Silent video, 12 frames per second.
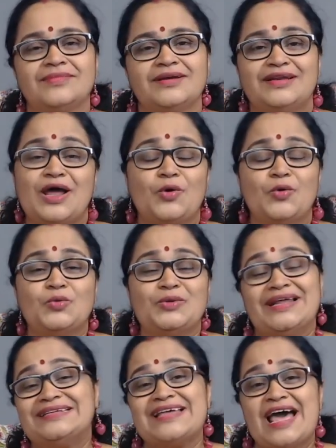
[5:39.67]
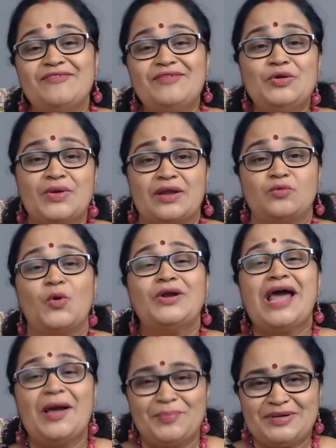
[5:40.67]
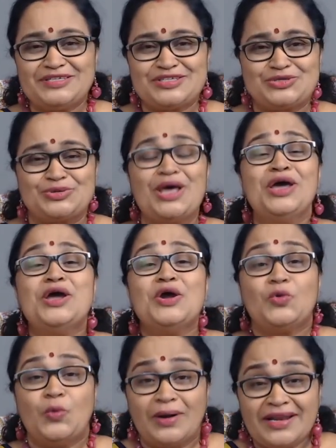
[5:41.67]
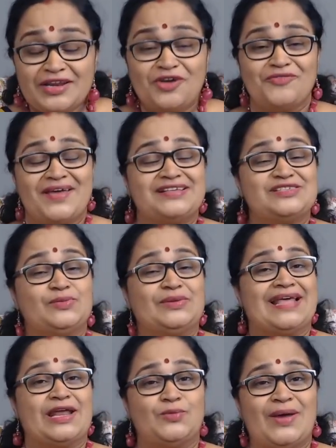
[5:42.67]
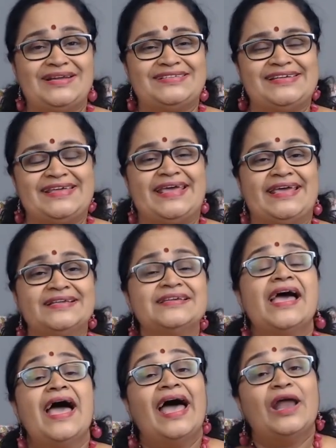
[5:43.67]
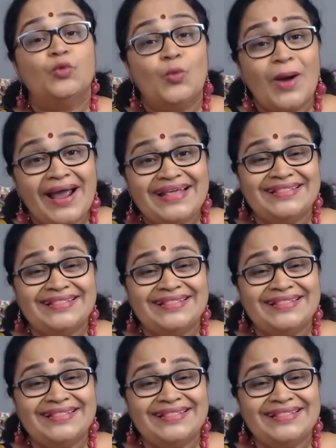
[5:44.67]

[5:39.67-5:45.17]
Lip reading: Now, let's have a look at what happens to the quality of eggs with advancing age and why